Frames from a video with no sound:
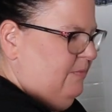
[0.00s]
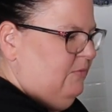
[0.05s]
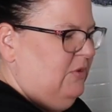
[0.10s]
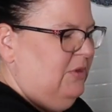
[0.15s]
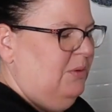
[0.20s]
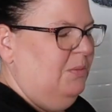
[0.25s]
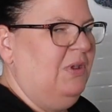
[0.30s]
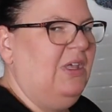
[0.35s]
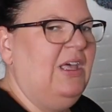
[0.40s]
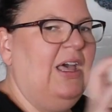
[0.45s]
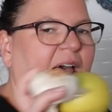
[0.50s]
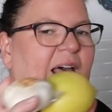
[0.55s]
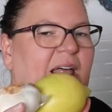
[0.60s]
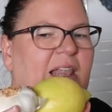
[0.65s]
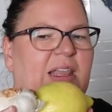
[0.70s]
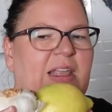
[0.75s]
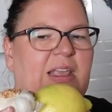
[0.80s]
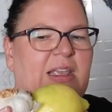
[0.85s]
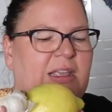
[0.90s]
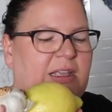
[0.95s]
some
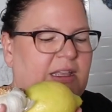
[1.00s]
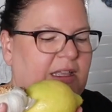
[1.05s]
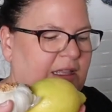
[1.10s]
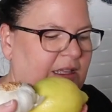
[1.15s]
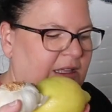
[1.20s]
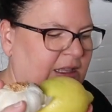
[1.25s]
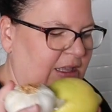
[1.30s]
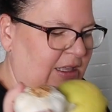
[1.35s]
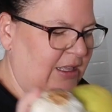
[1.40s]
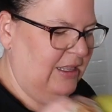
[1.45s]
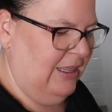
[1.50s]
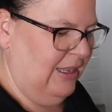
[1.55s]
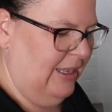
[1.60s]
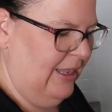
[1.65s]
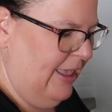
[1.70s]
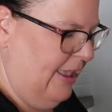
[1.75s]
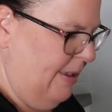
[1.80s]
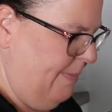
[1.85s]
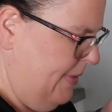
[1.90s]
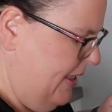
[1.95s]
garlic, a
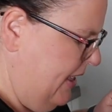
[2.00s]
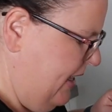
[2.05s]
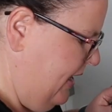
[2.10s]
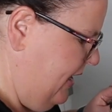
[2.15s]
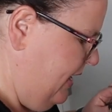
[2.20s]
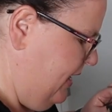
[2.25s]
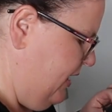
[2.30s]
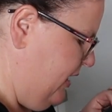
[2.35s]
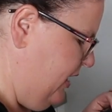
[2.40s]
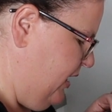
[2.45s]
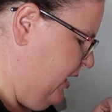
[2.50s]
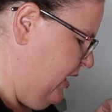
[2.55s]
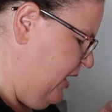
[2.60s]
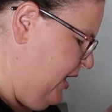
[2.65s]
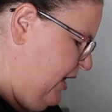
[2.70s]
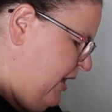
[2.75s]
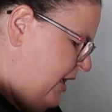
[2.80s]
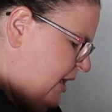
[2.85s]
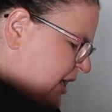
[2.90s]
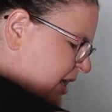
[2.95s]
lemon,
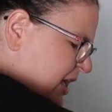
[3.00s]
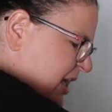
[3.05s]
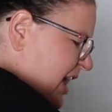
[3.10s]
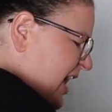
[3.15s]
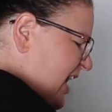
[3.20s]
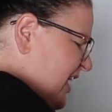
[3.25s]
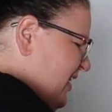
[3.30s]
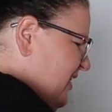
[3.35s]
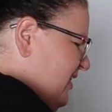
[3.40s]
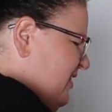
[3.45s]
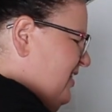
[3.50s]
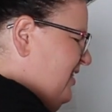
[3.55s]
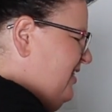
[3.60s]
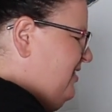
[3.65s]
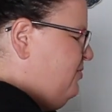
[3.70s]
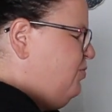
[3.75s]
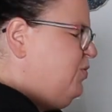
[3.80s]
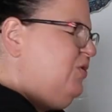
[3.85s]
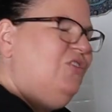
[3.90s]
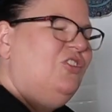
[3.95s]
and
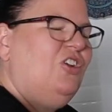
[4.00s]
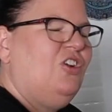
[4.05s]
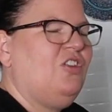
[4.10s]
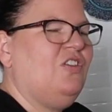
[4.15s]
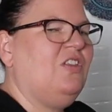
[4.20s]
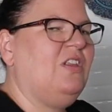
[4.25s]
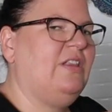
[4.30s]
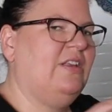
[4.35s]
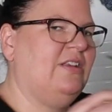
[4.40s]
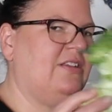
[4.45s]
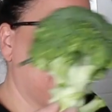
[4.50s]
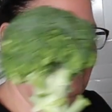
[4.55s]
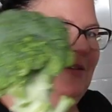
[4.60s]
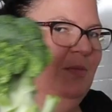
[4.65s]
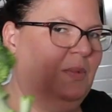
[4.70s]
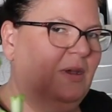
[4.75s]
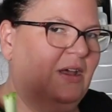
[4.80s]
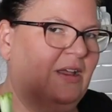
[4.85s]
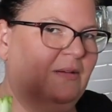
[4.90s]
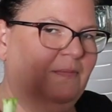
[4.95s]
this was not on the
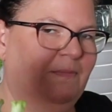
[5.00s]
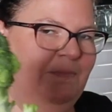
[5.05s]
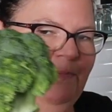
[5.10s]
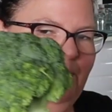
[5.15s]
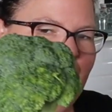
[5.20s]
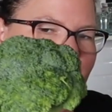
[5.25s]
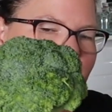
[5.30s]
list, but